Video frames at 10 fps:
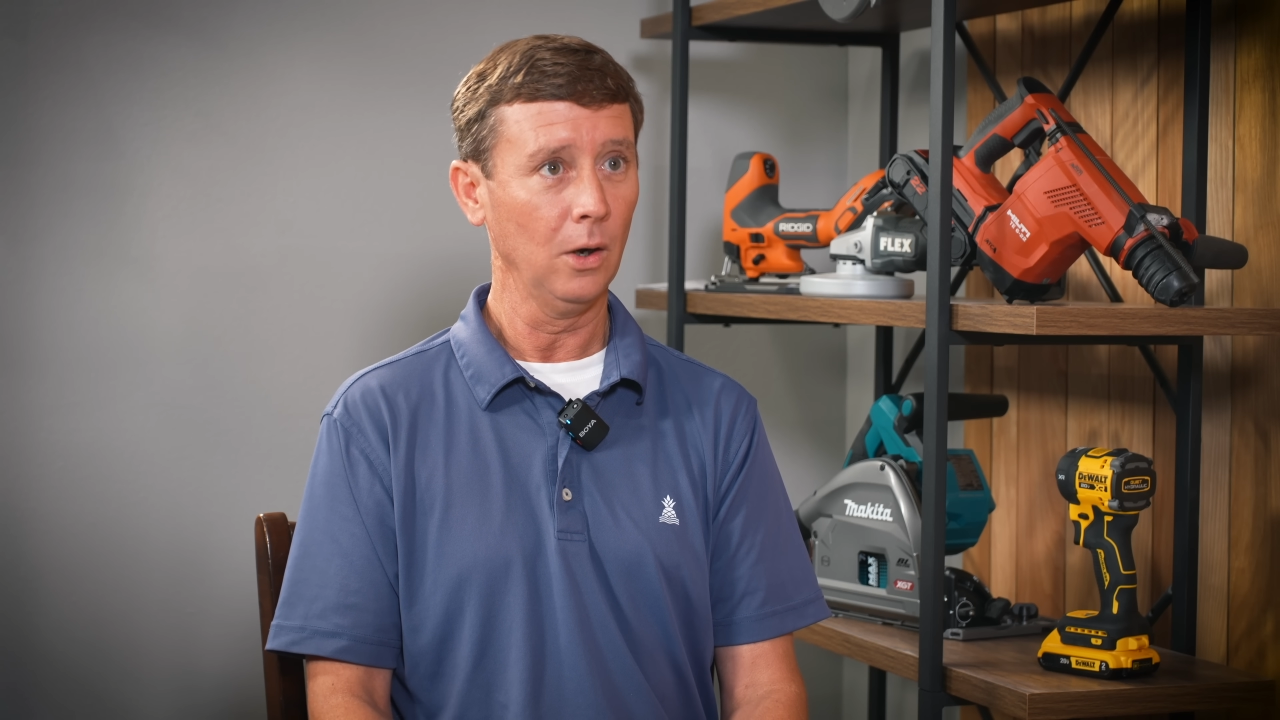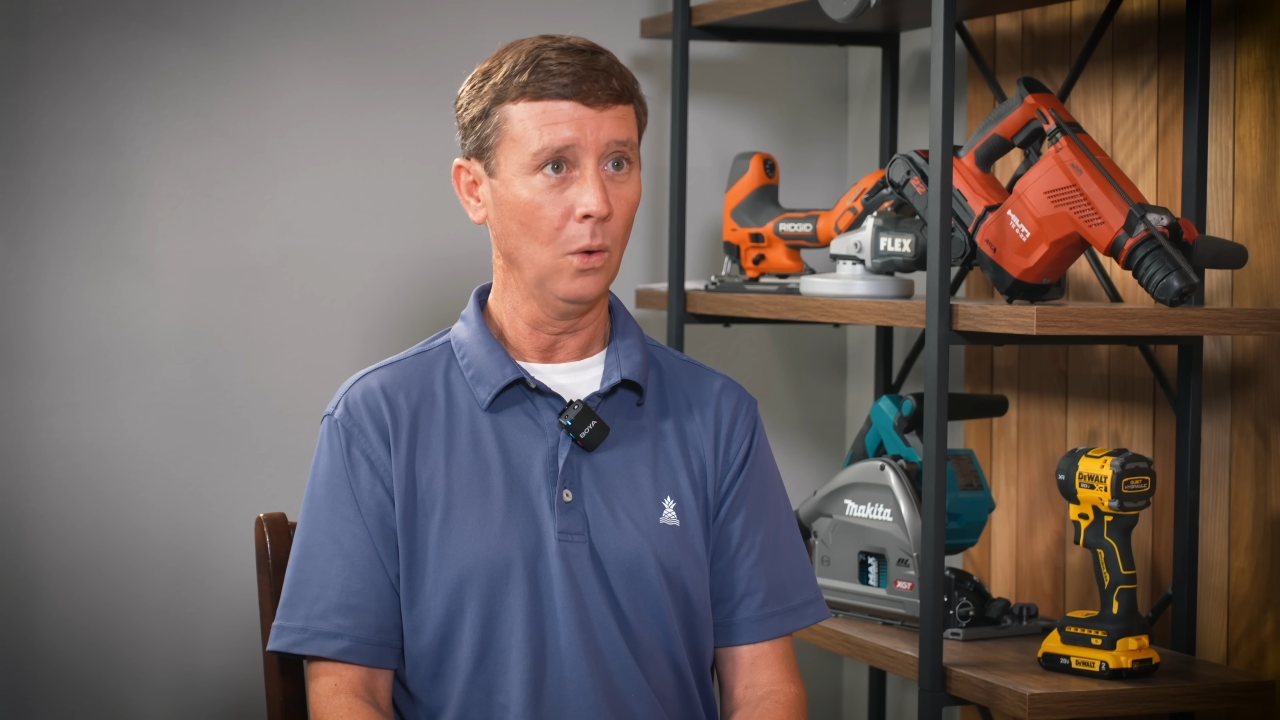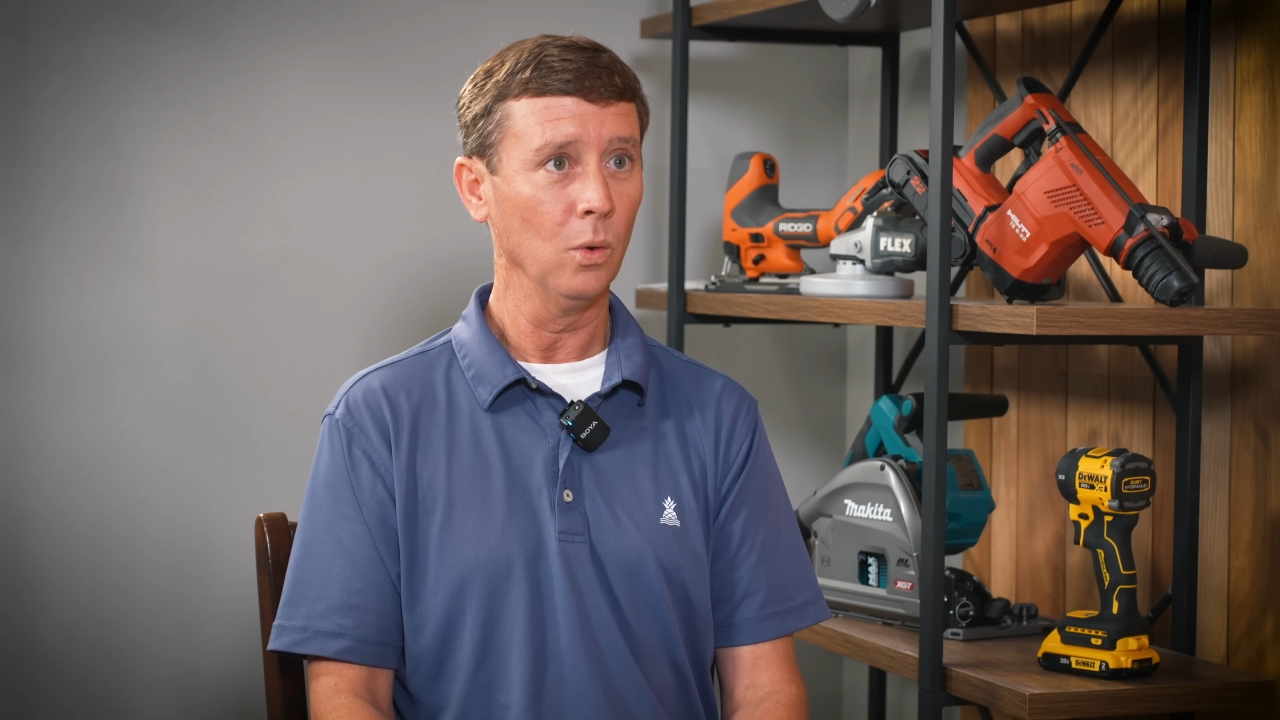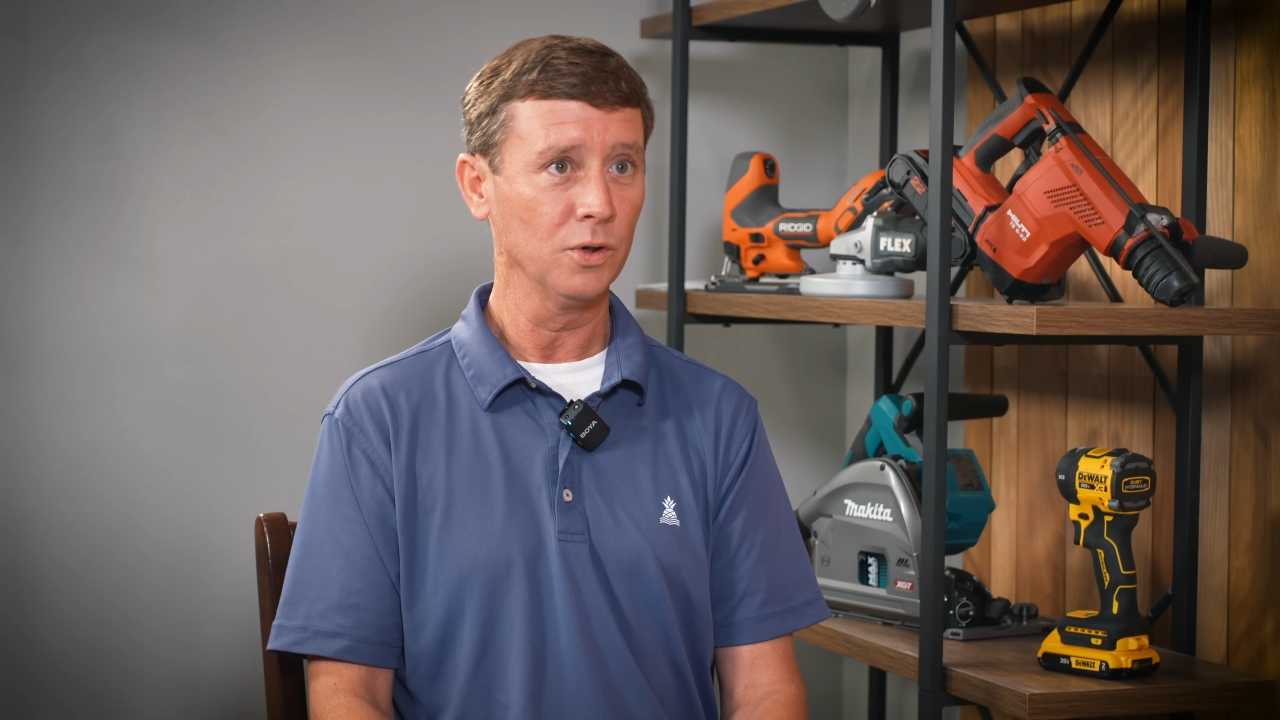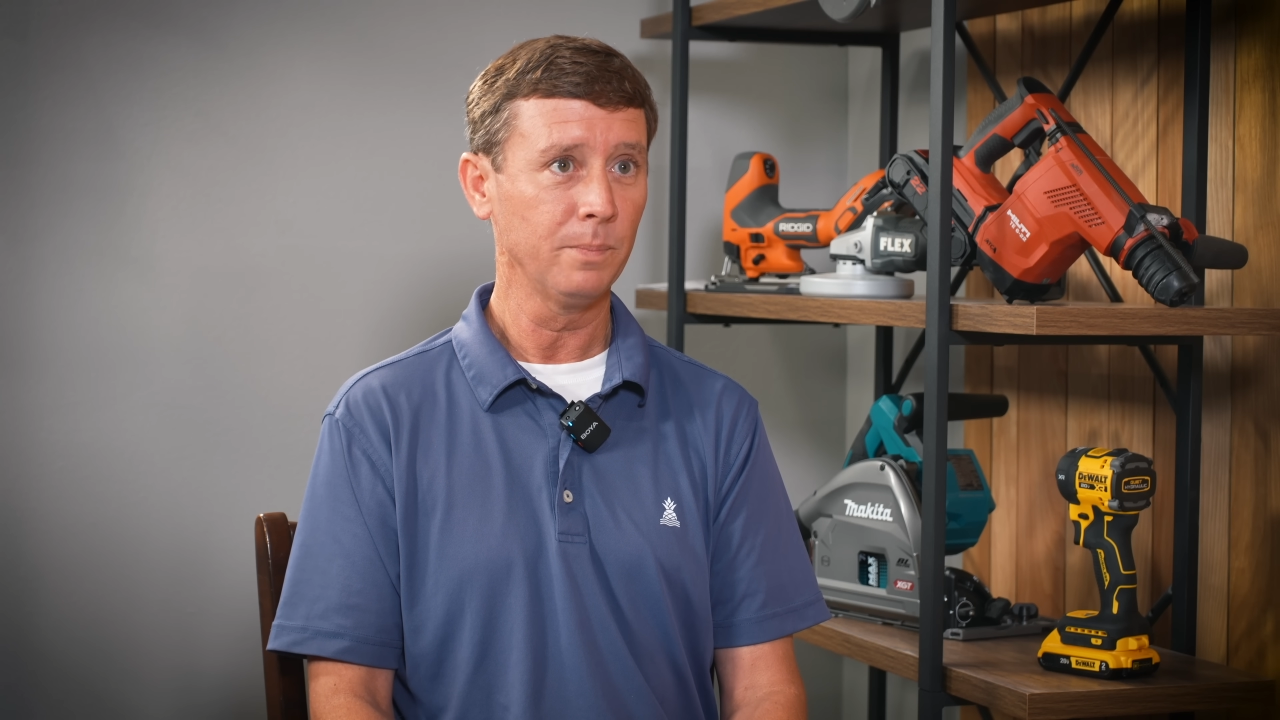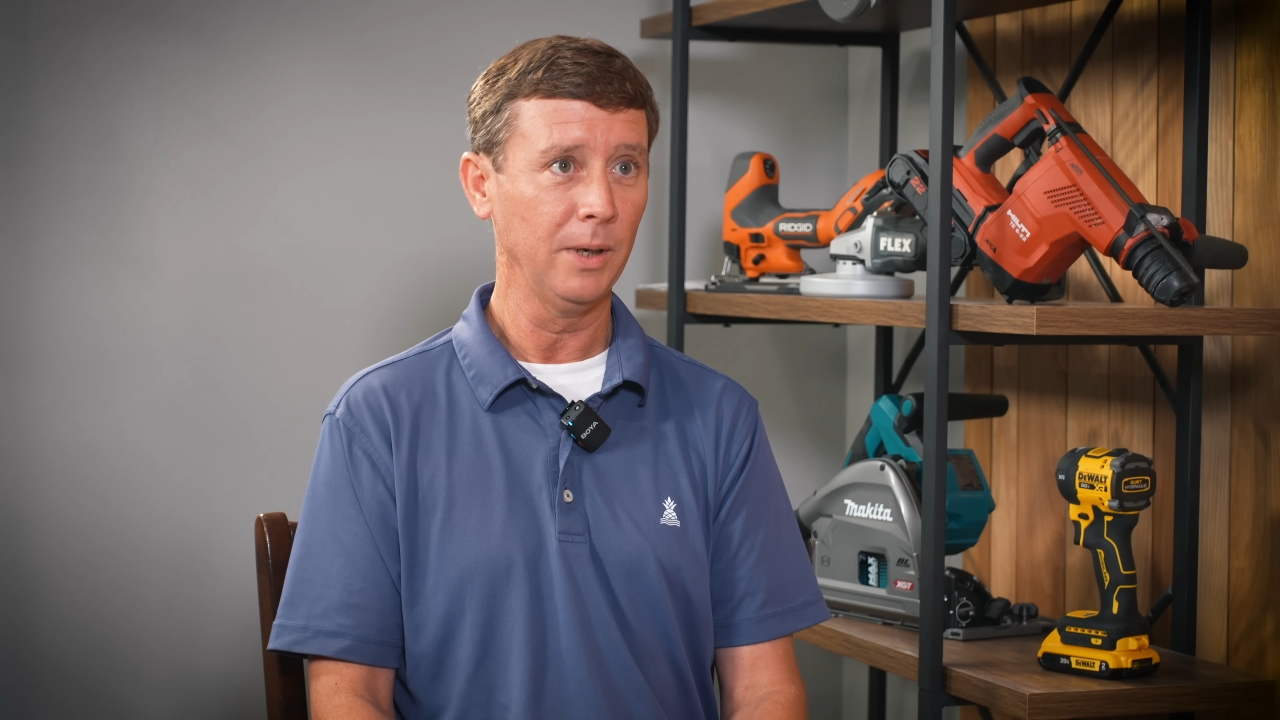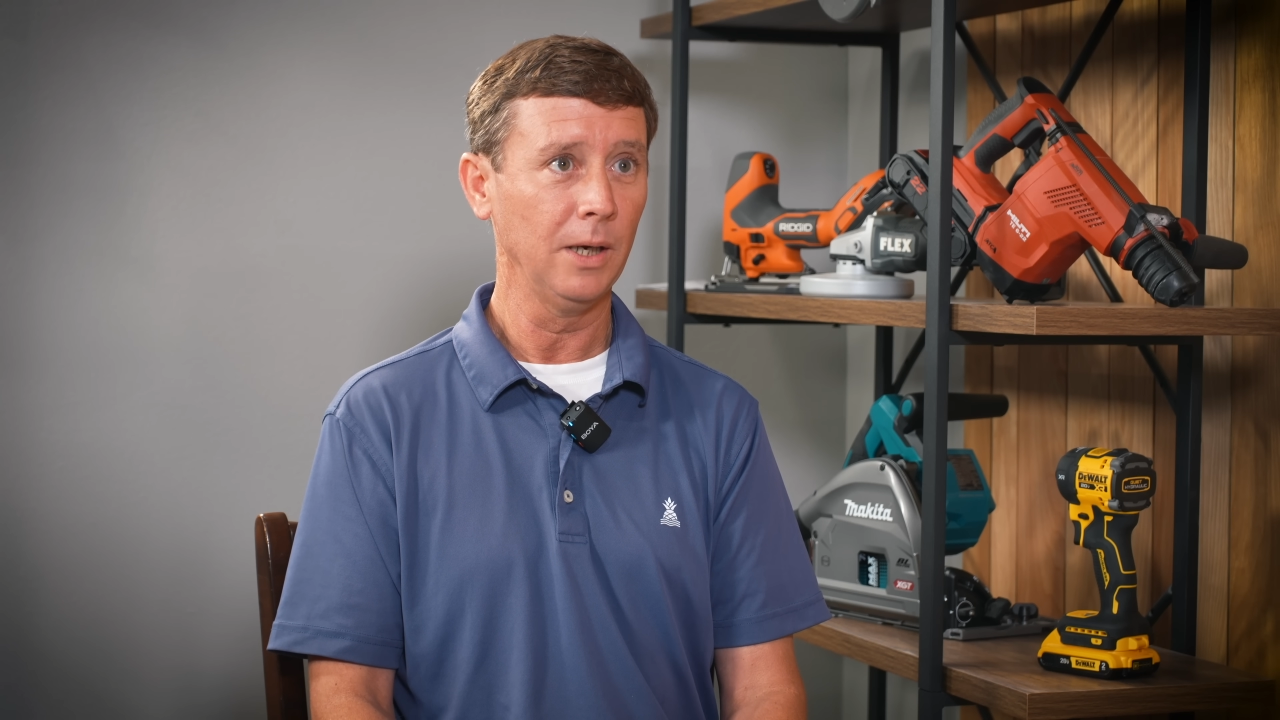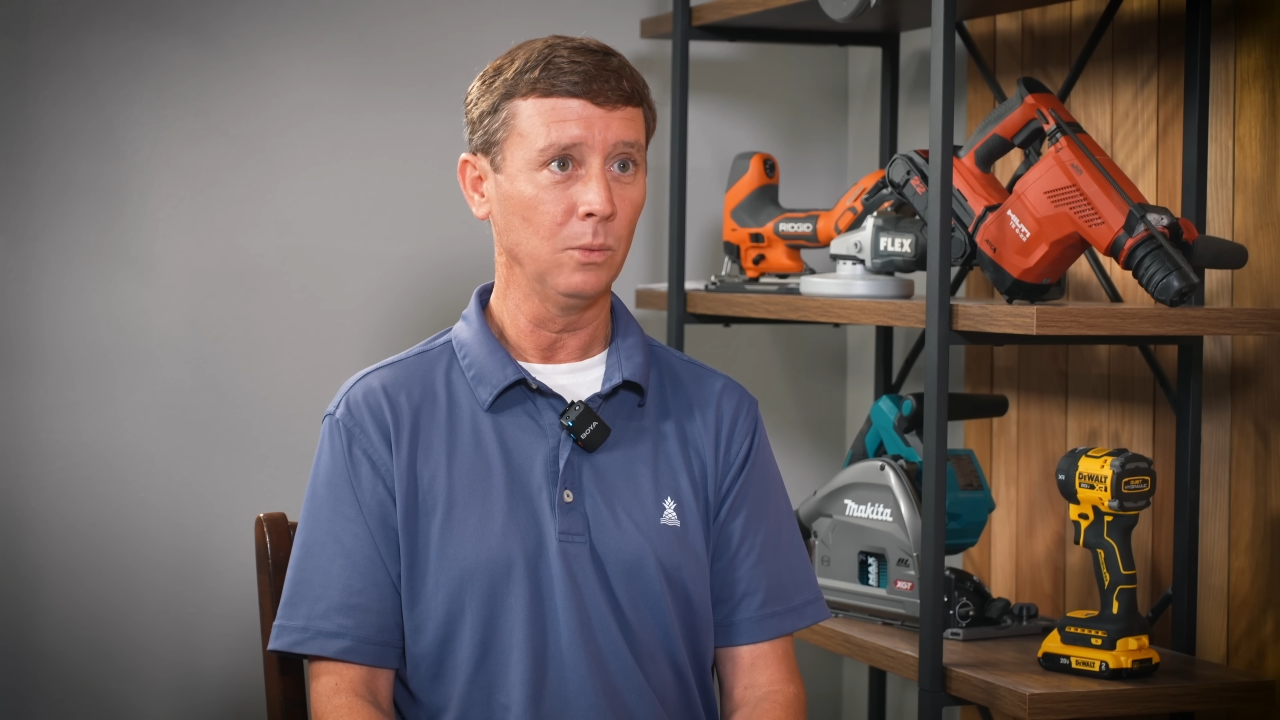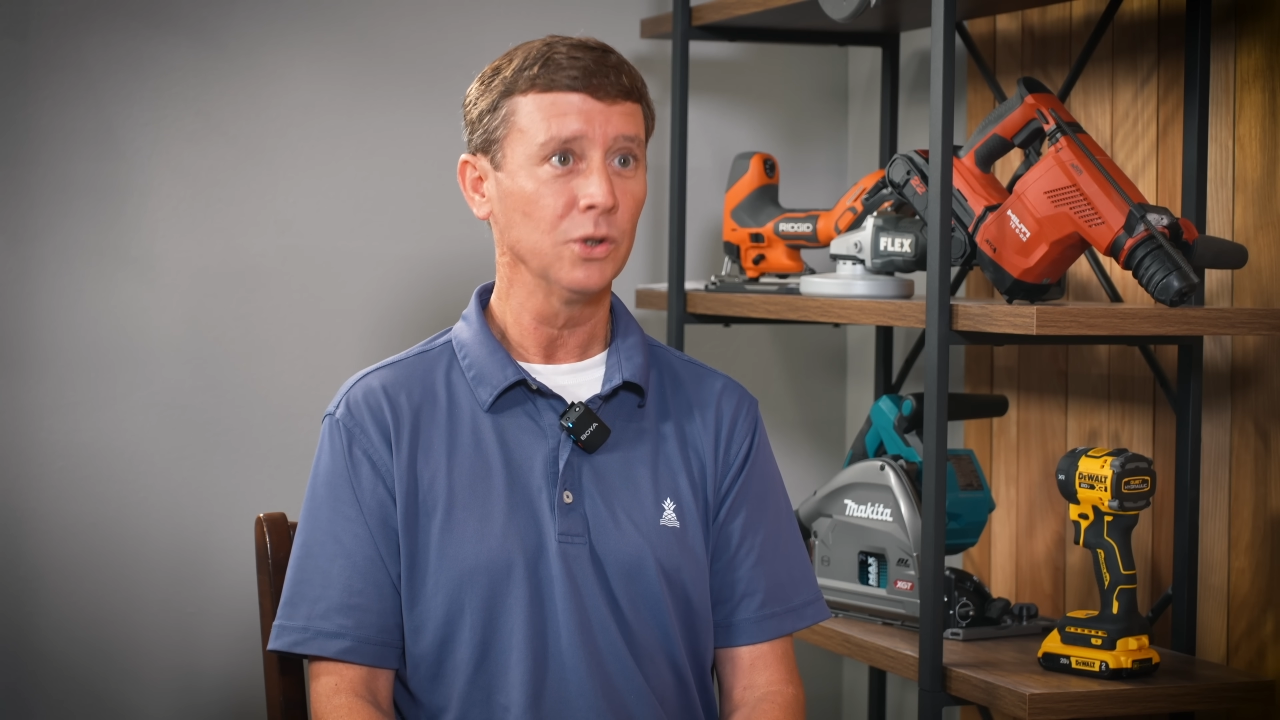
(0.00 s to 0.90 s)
a lower speed,